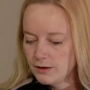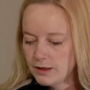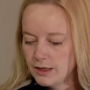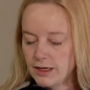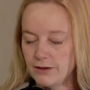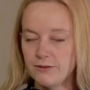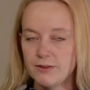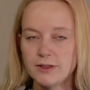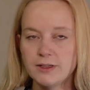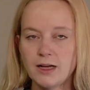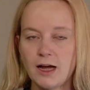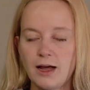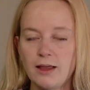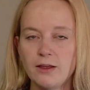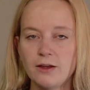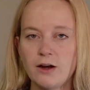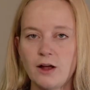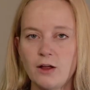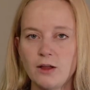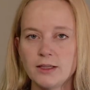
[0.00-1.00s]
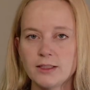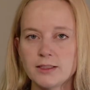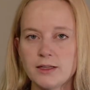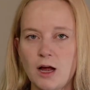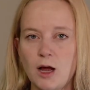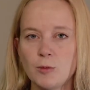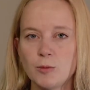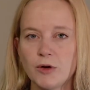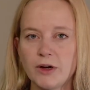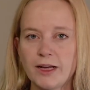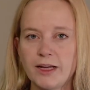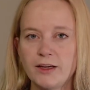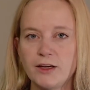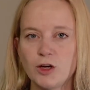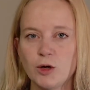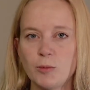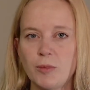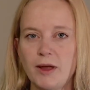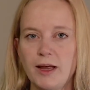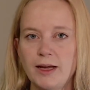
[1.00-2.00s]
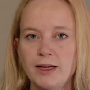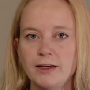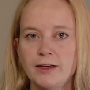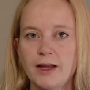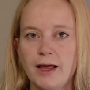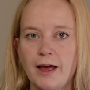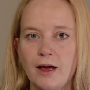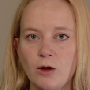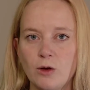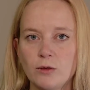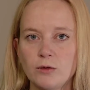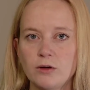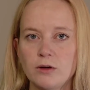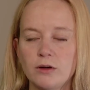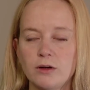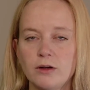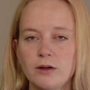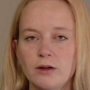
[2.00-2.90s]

If the Tylenol is not bringing your pain down